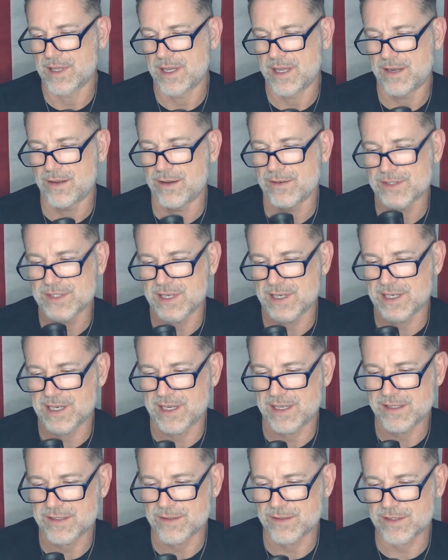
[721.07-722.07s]
And all of a sudden, I got an
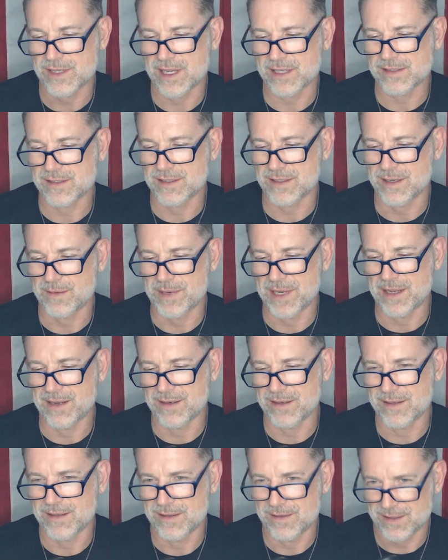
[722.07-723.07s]
East Coast accent coming out.
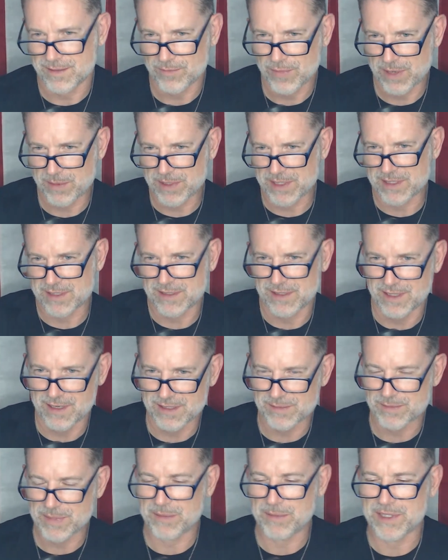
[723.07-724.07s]
Probably because
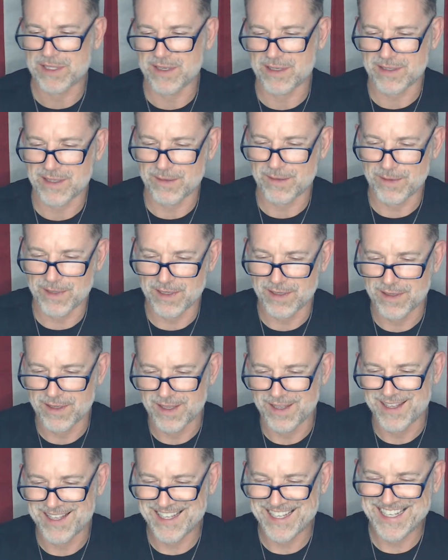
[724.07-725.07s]
Larry's making me talk that
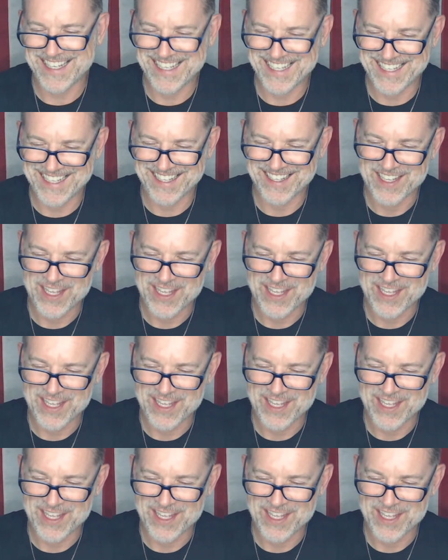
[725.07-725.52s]
way.